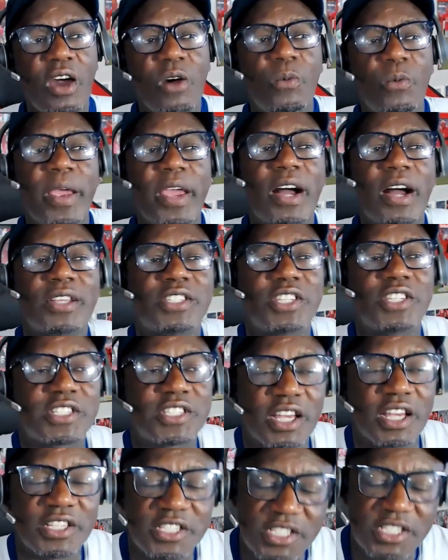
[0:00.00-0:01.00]
we are
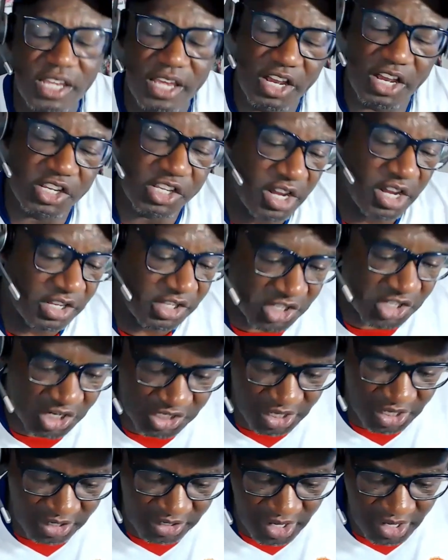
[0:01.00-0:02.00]
just
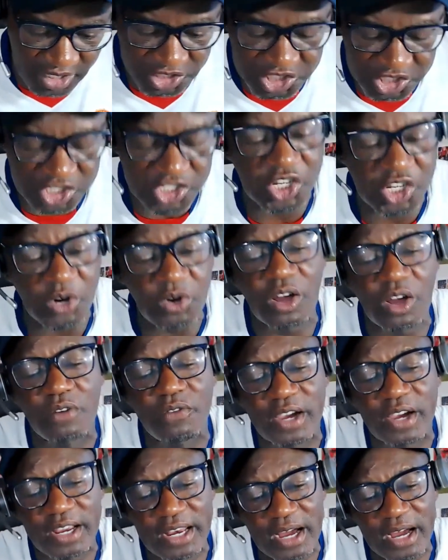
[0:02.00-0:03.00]
a joke
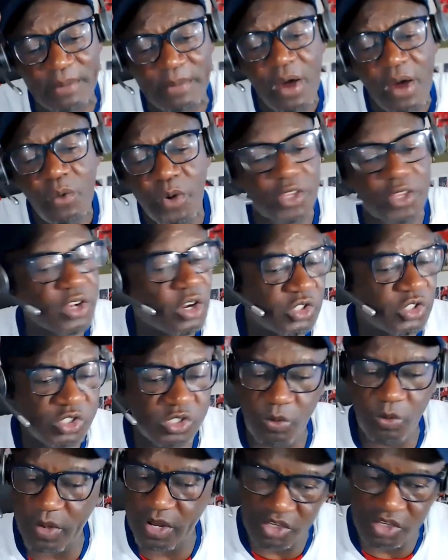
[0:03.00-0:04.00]
of a club. We don't
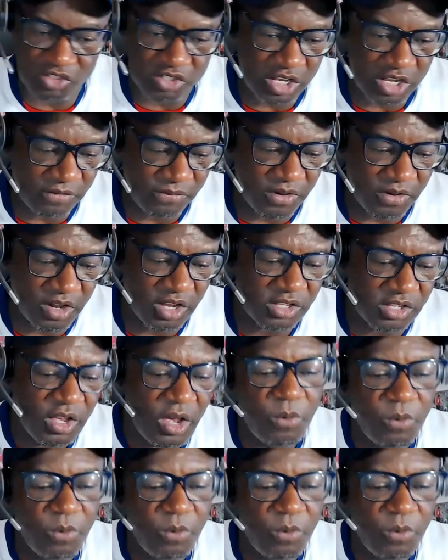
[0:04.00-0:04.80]
do well in transfers.